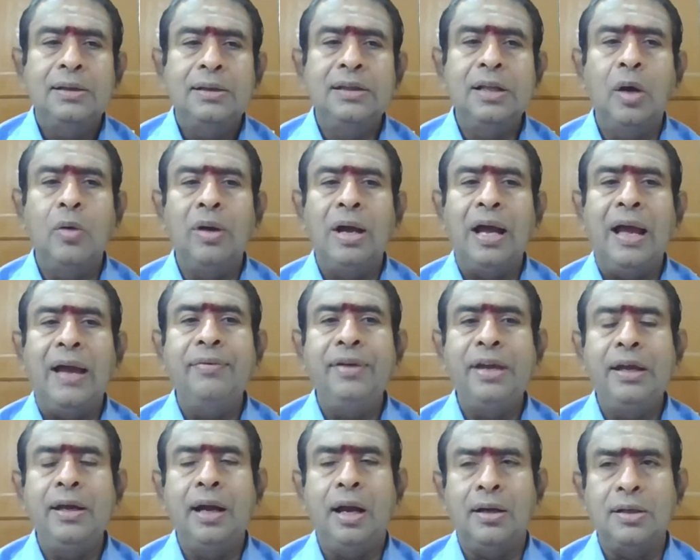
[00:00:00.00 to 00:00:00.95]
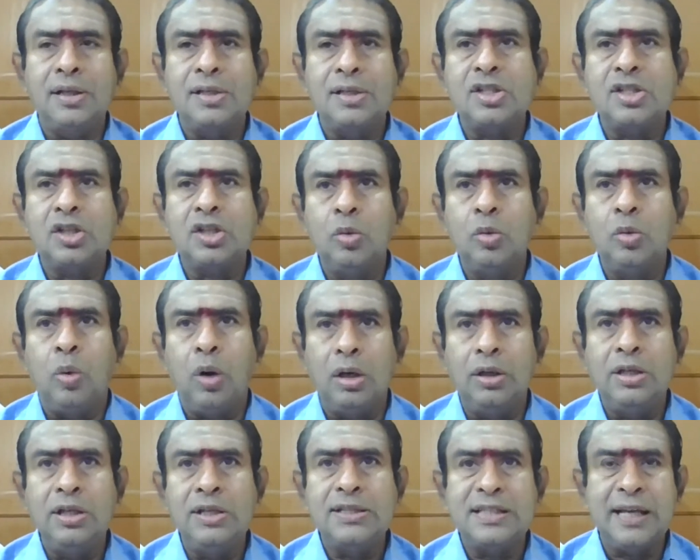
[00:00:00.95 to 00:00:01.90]
Now, having understood
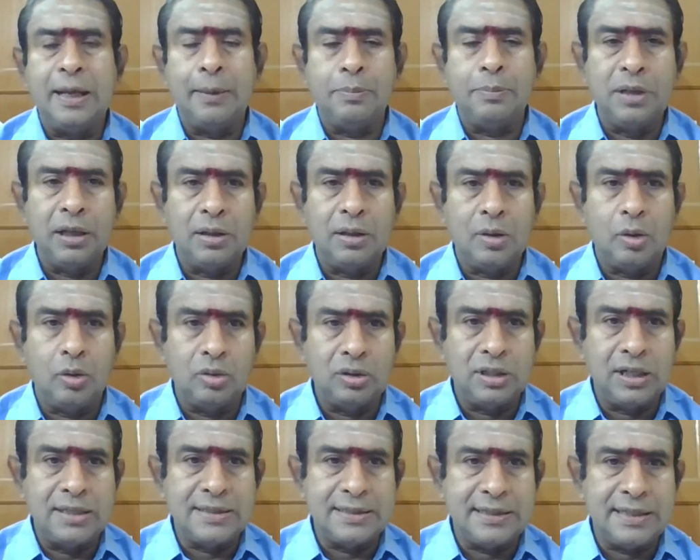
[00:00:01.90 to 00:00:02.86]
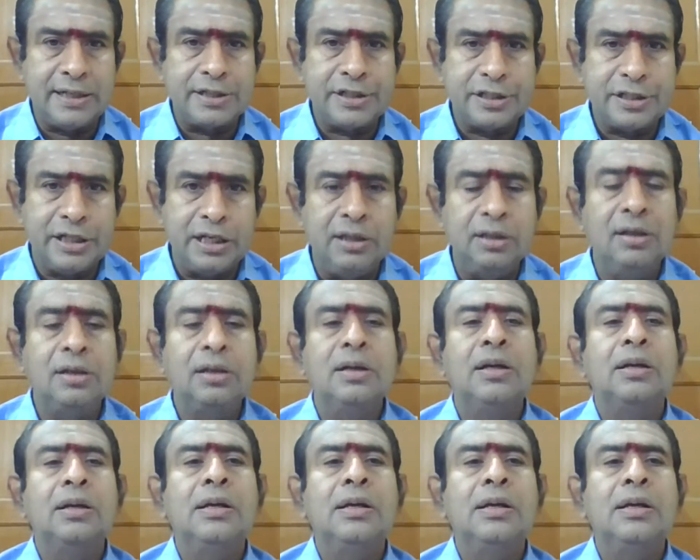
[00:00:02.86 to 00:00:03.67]
what is capital account transaction,